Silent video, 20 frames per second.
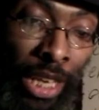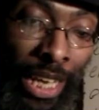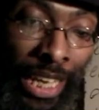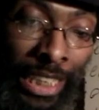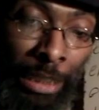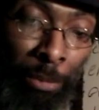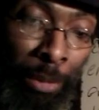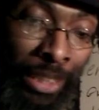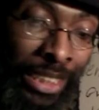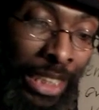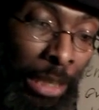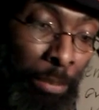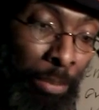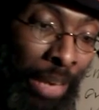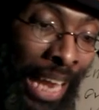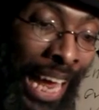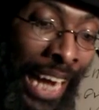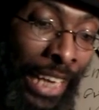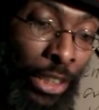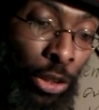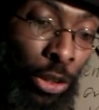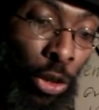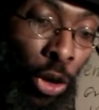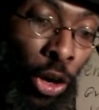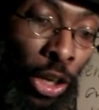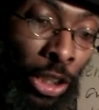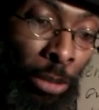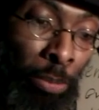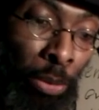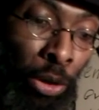especially black
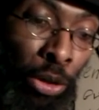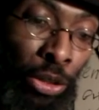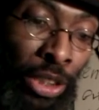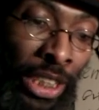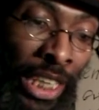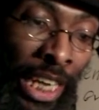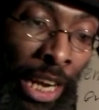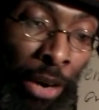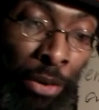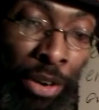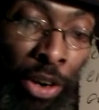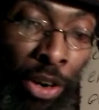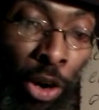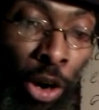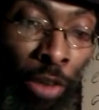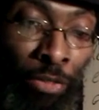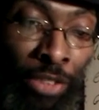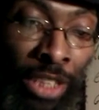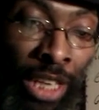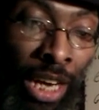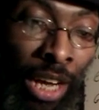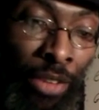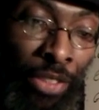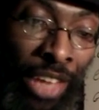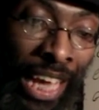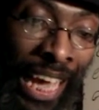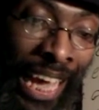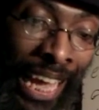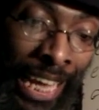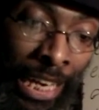dogs, bull terrier, often
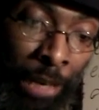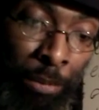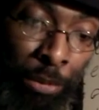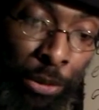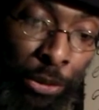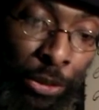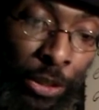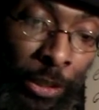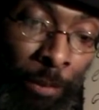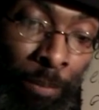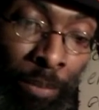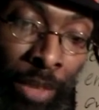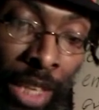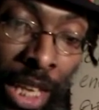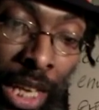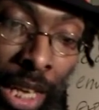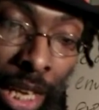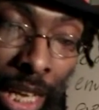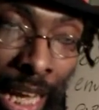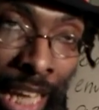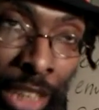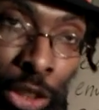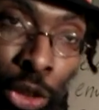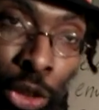other animals, as you